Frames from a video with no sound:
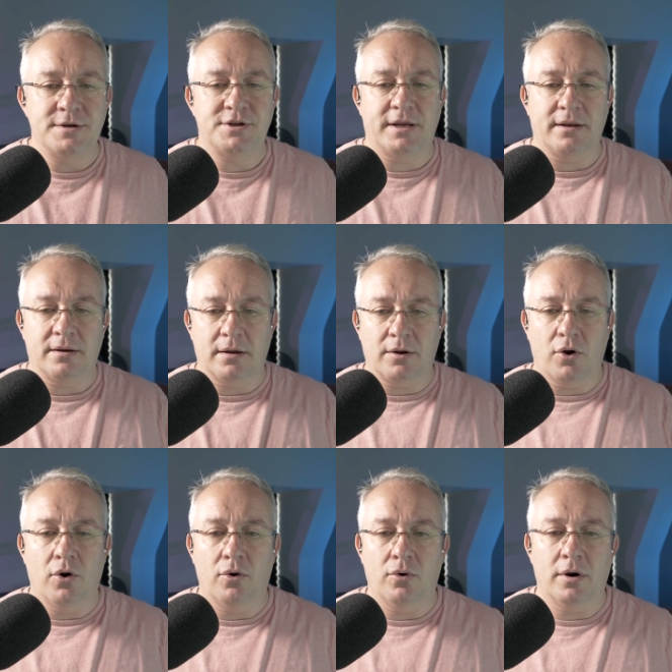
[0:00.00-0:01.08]
she can
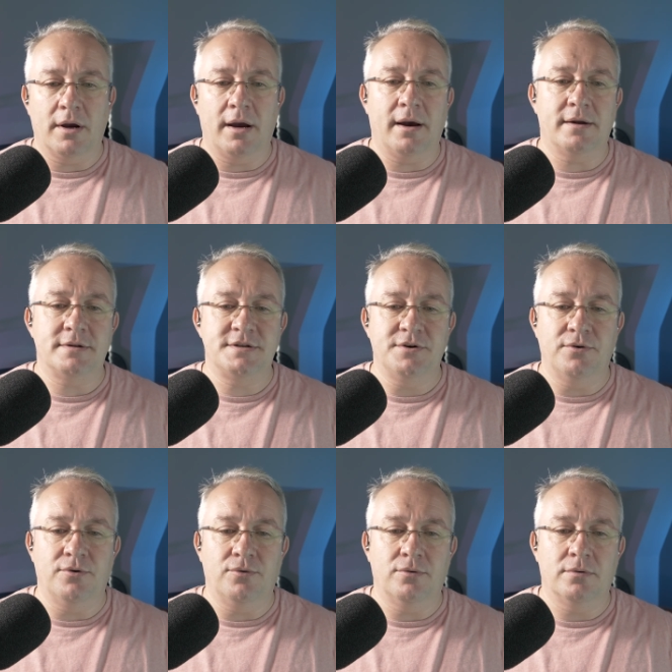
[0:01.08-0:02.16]
go uh,
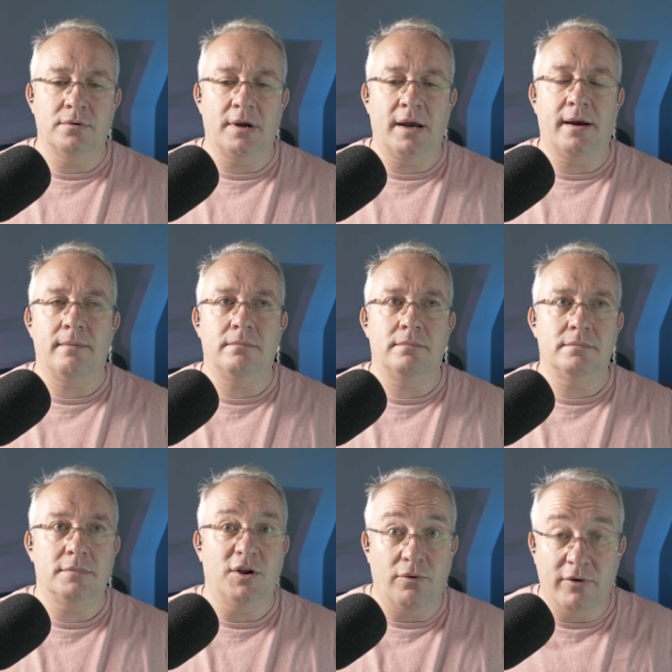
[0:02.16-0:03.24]
to um,
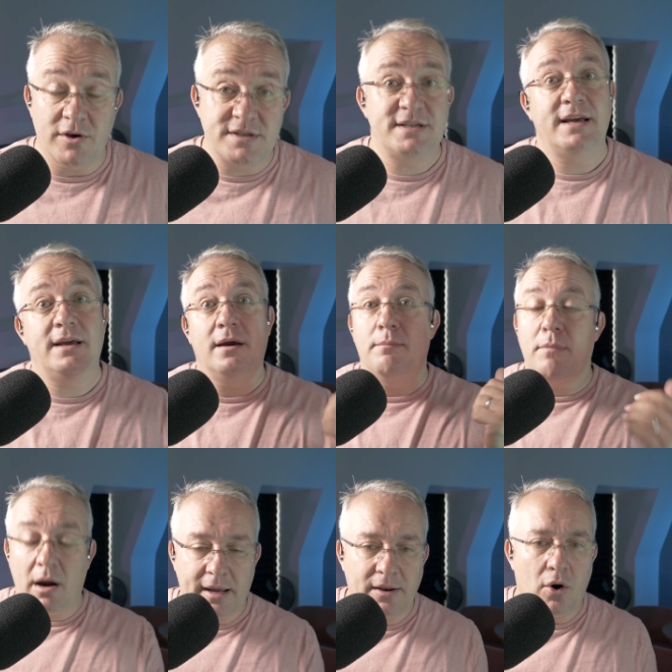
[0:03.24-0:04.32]
university,
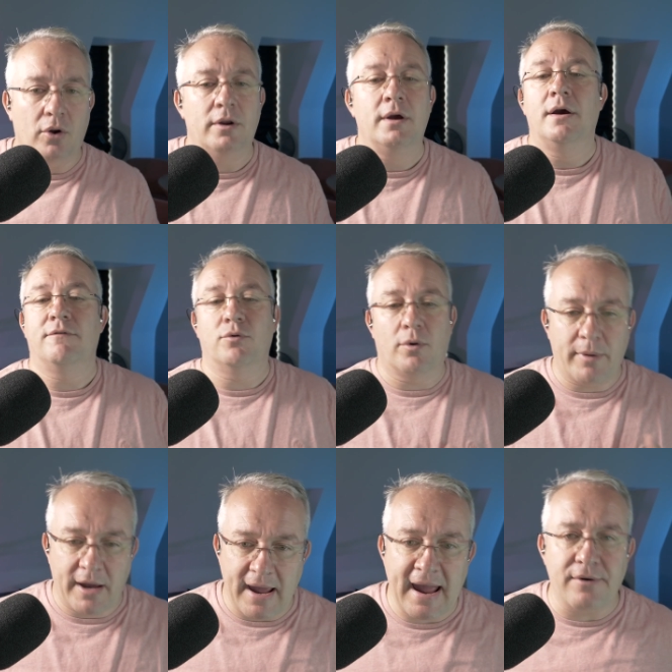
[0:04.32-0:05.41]
mark it on. If you want to
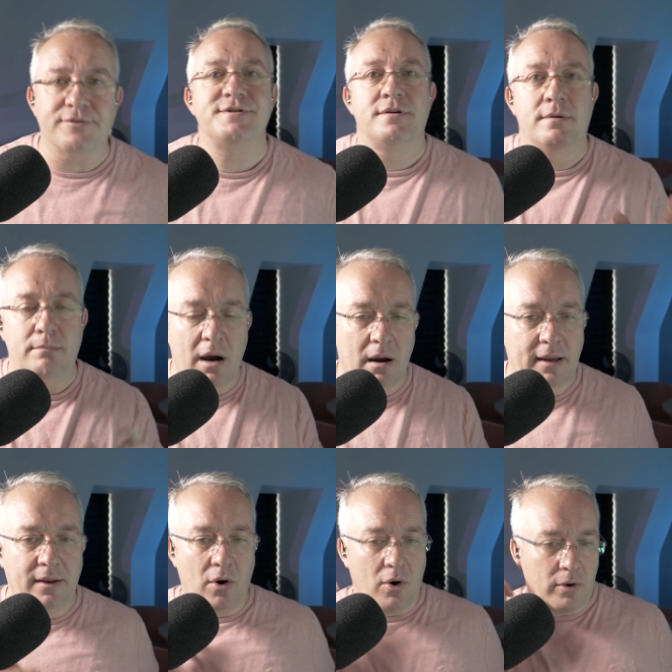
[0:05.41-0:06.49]
buy a house, mark
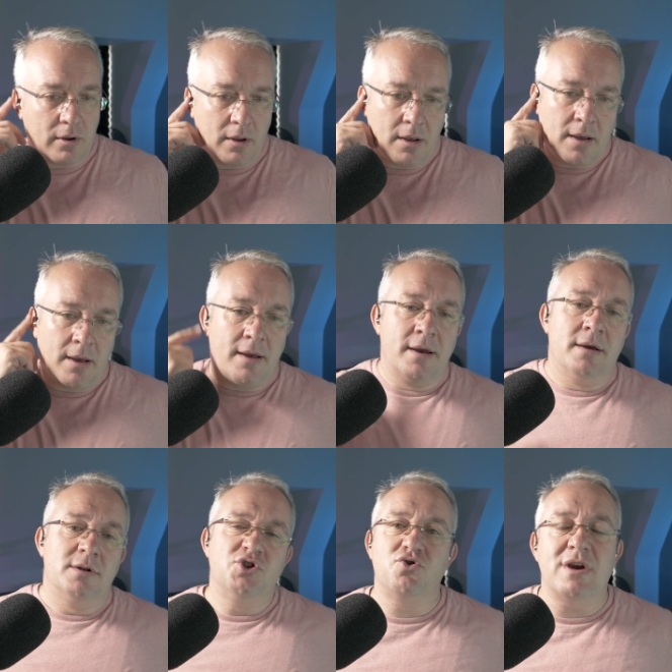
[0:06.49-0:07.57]
it on.
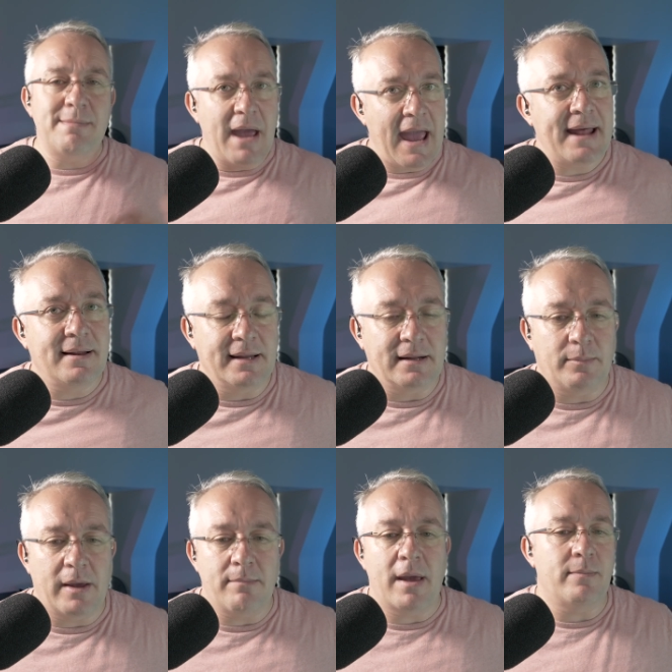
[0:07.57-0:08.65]
Dream ahead a little
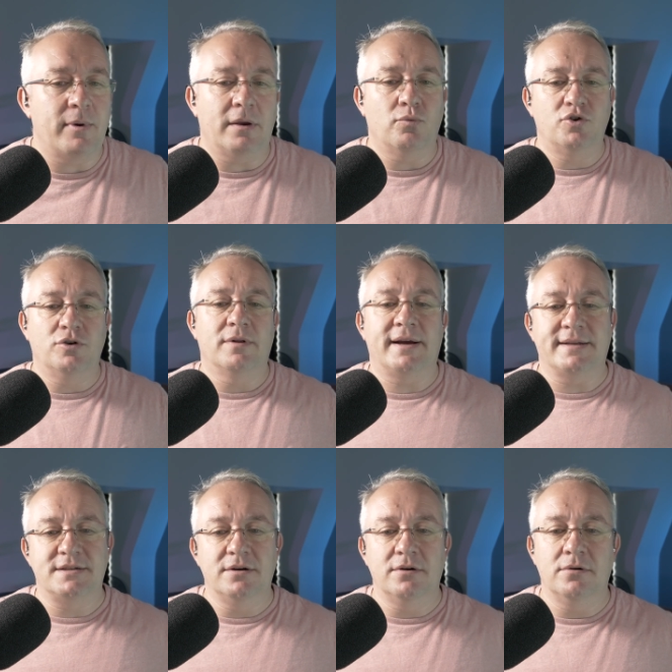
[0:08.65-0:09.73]
bit maybe. Would you like
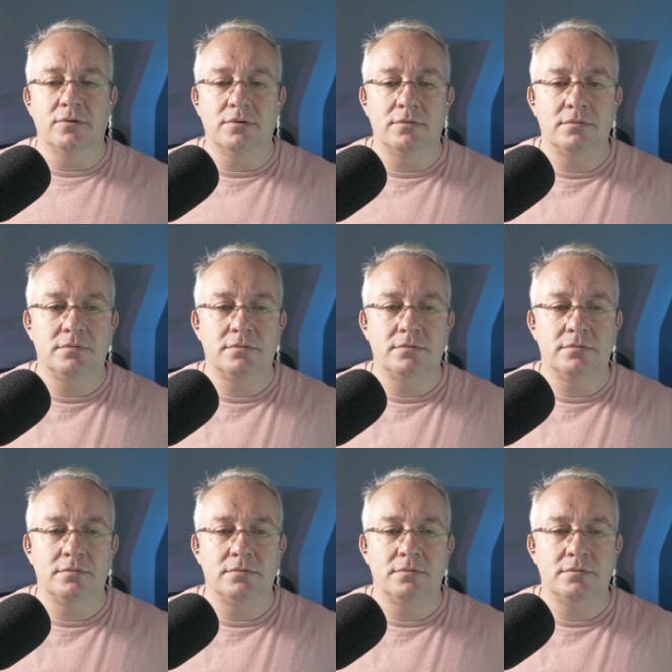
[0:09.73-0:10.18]
to...